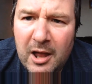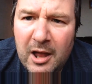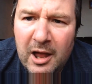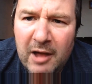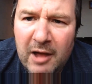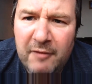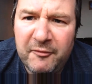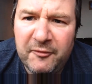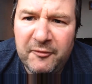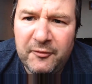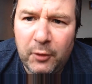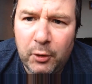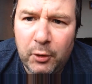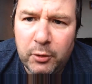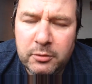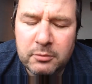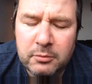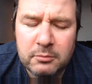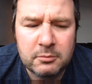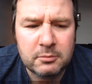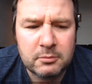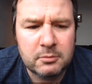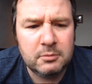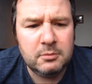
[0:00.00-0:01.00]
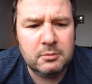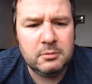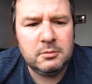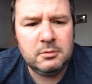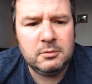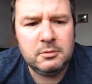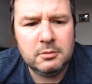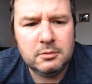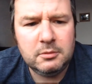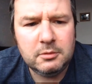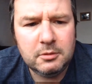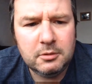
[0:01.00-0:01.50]
Have fun.
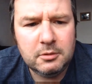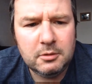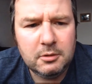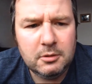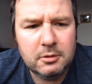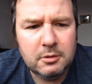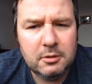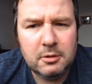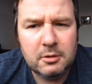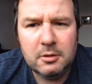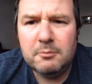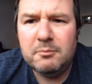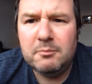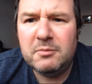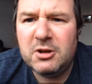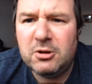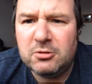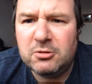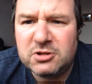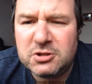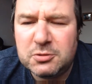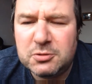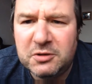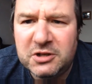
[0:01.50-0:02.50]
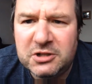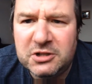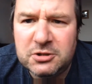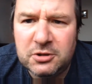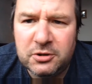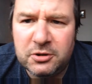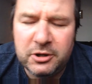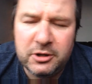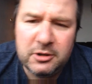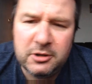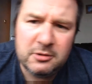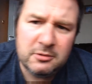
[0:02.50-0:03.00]
Be good to each
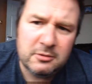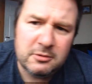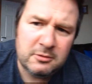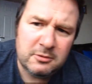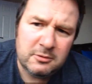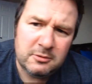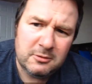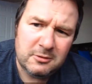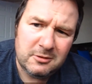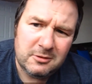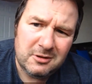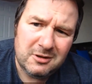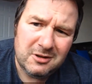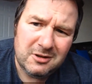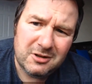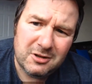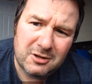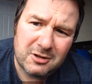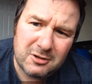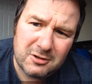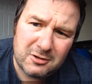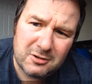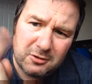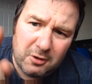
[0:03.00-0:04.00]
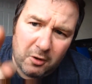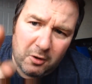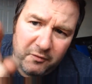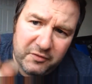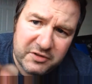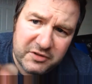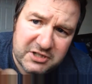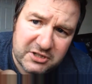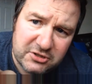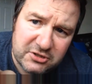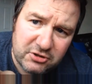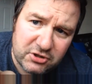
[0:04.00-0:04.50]
other. Go
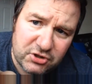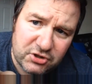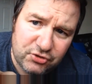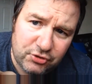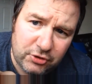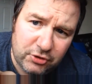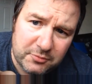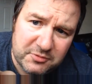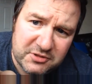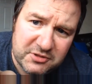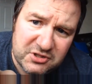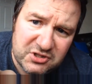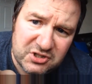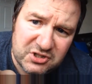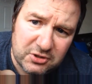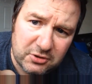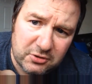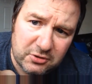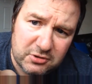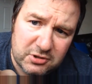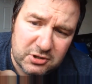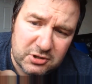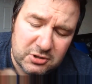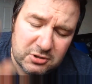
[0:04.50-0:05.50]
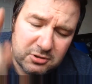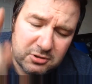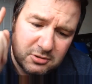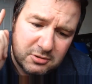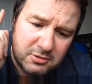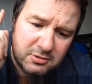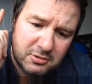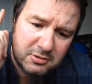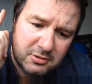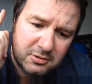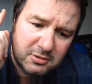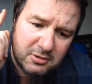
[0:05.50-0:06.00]
visit Transformers and such.
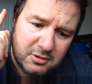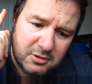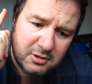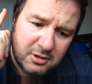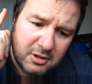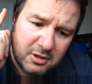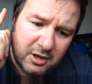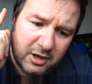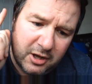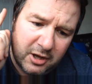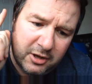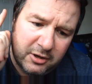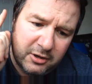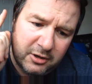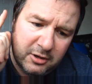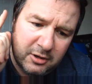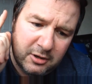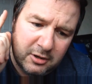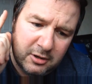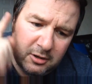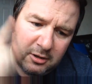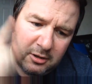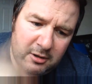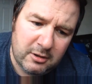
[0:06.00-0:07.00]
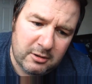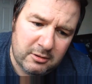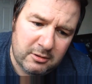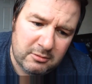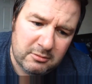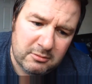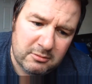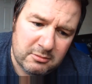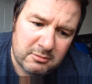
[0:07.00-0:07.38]
And I